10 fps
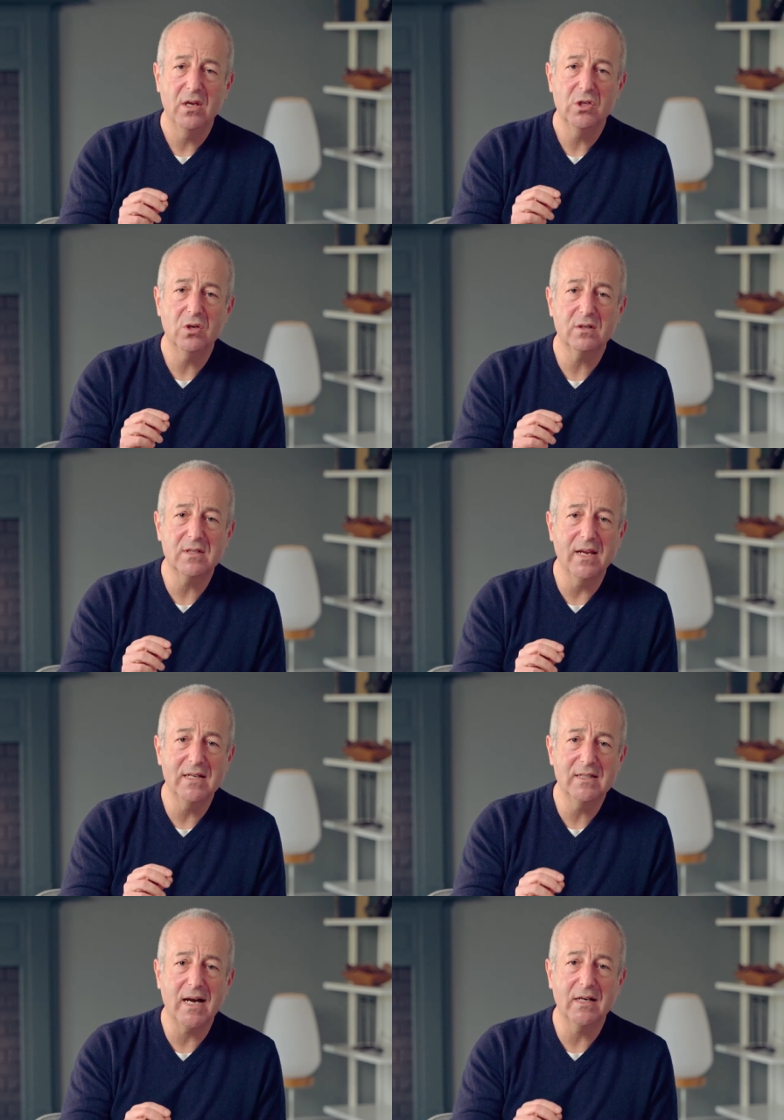you're
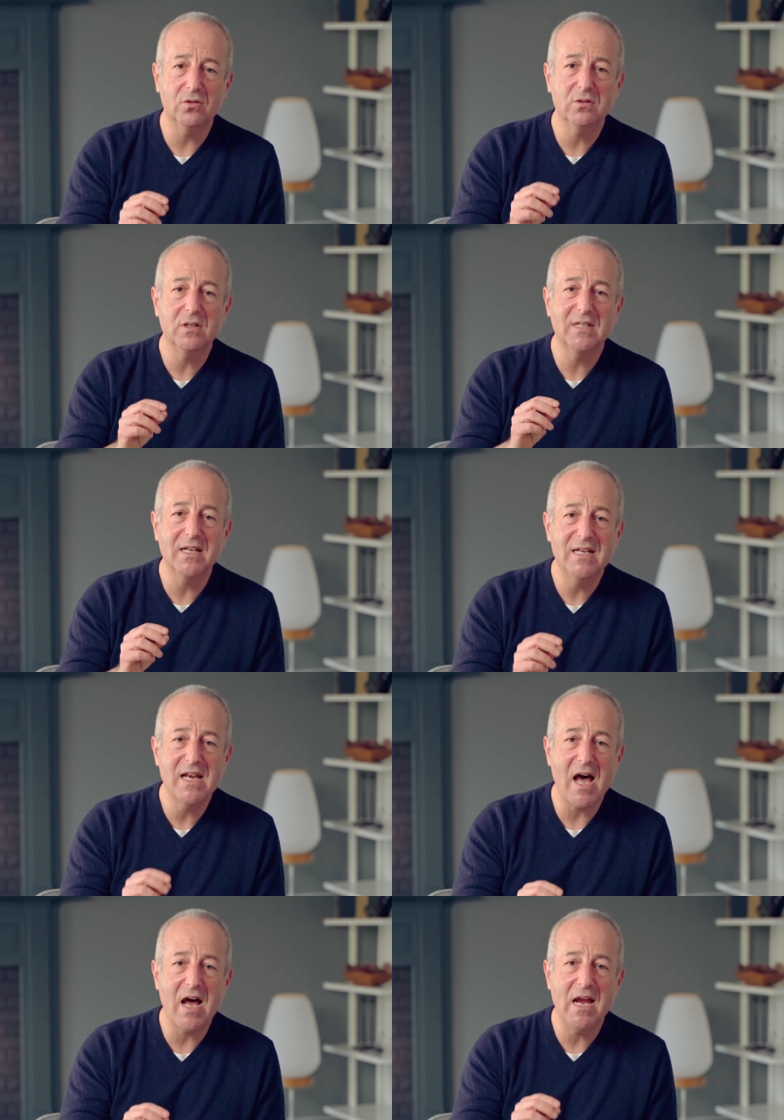entitled to
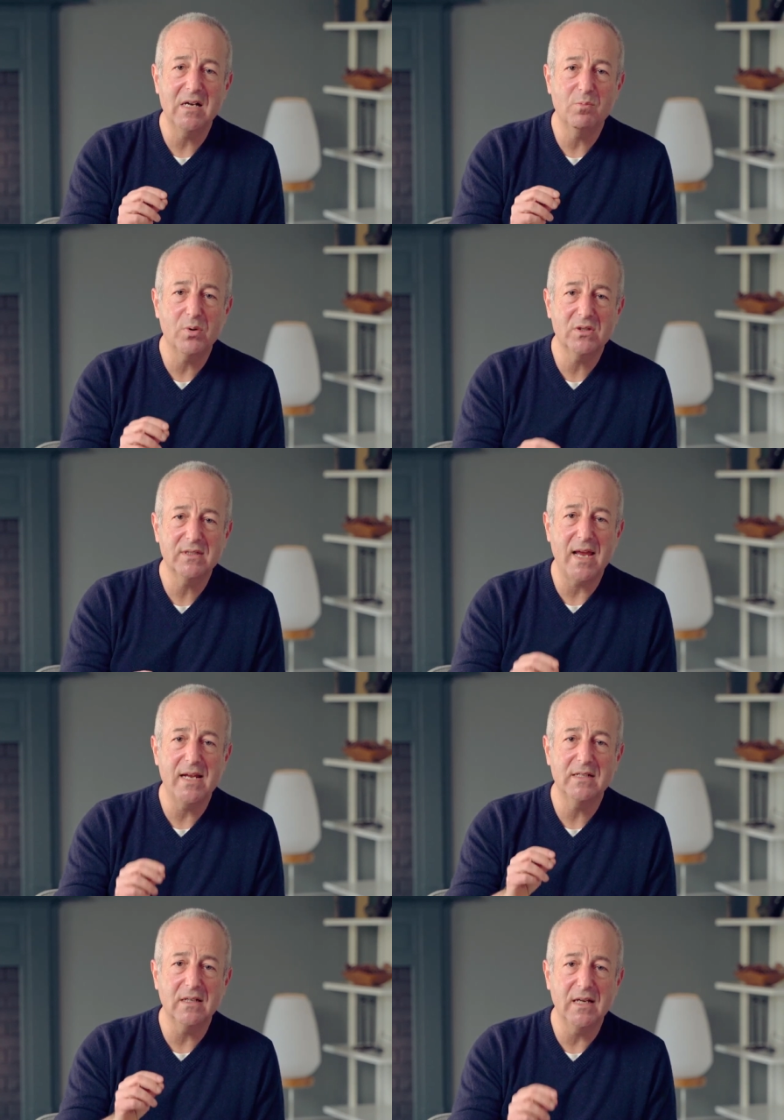
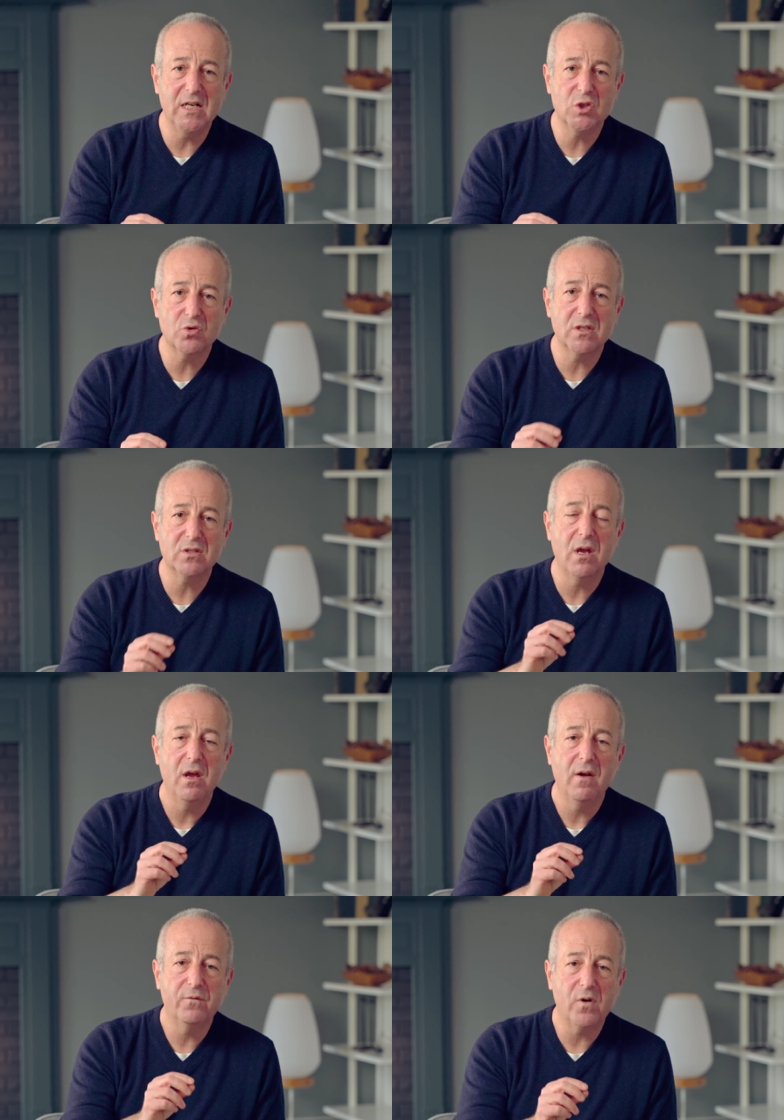9% interest
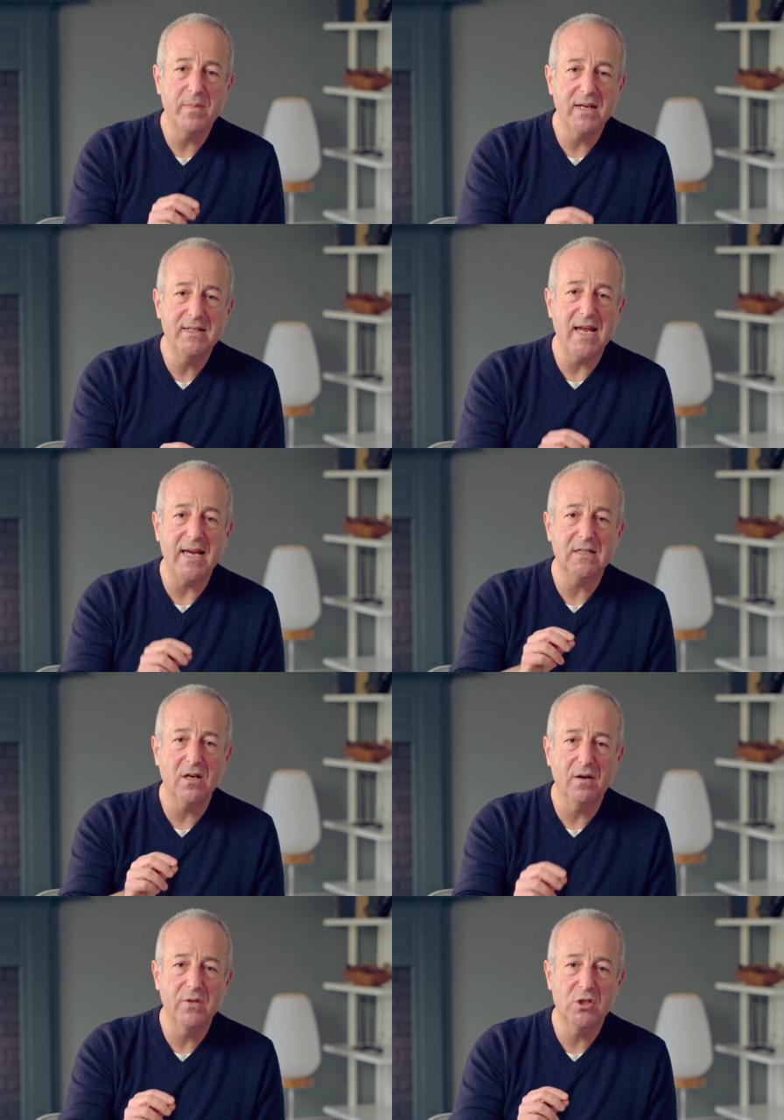from the date
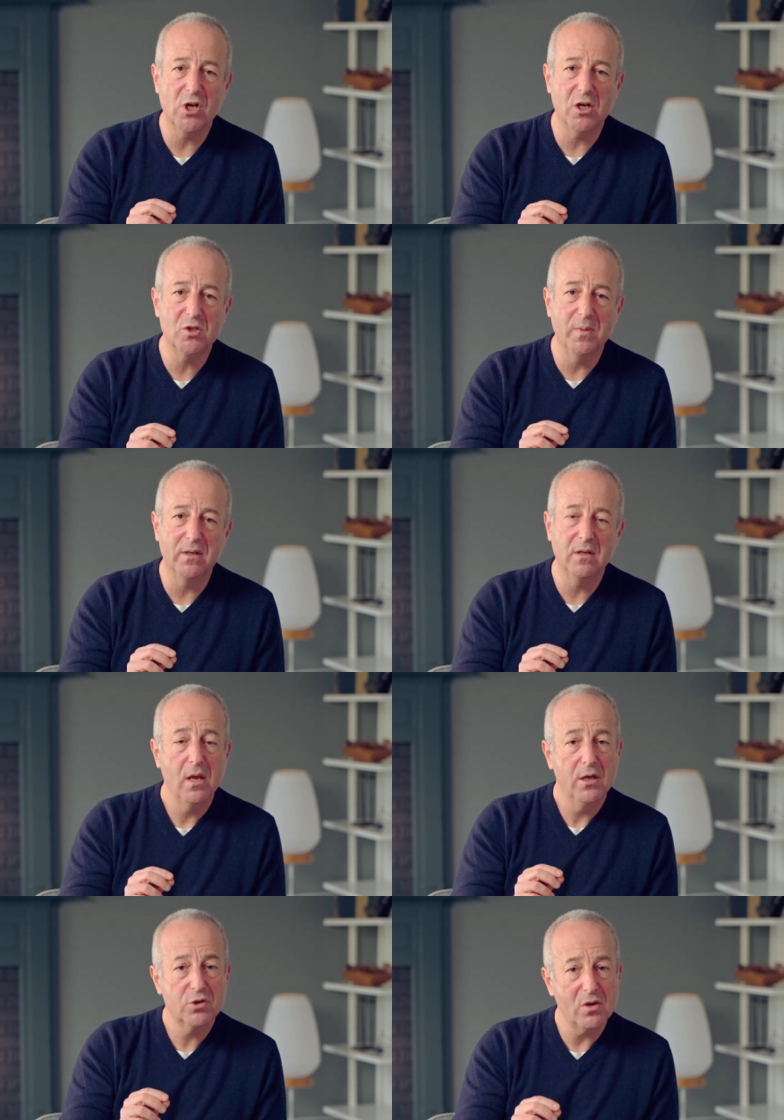of the judgment. So